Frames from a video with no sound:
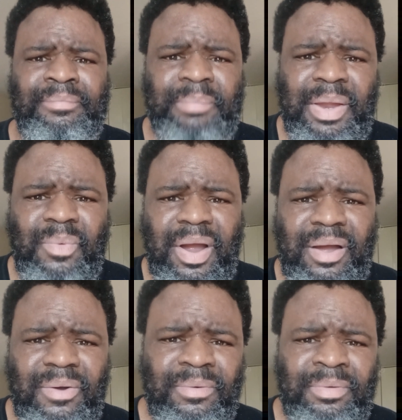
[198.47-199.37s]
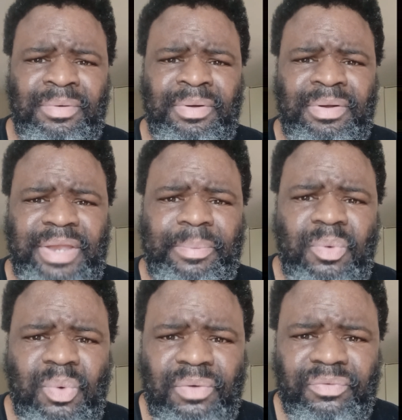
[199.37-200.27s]
Meanwhile,
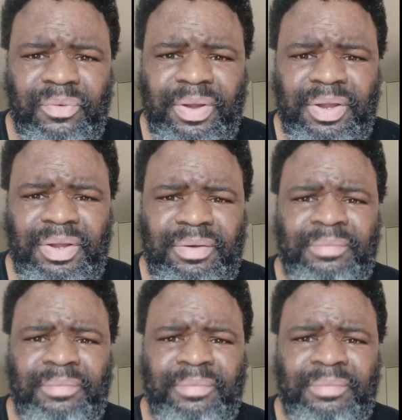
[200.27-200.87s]
Deadpool Wolverine.